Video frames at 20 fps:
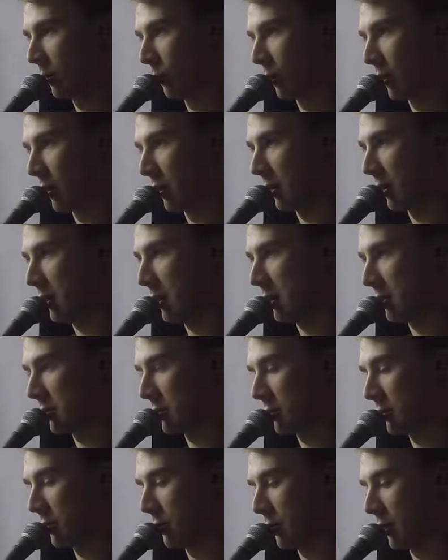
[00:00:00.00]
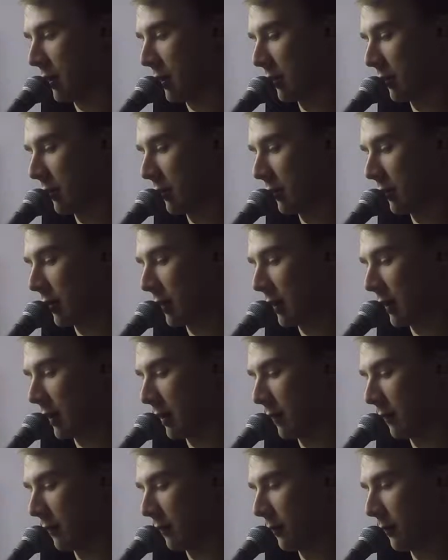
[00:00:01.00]
1 and 2 and 3
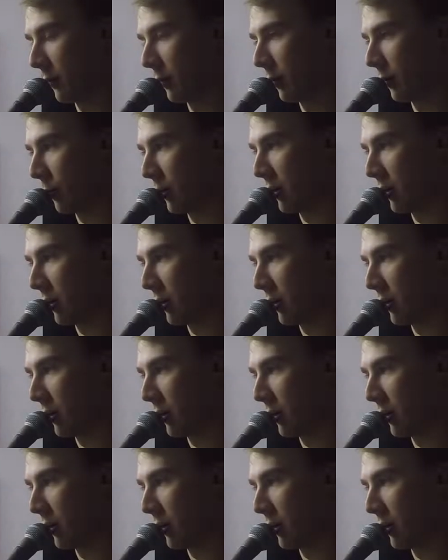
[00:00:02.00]
and 4,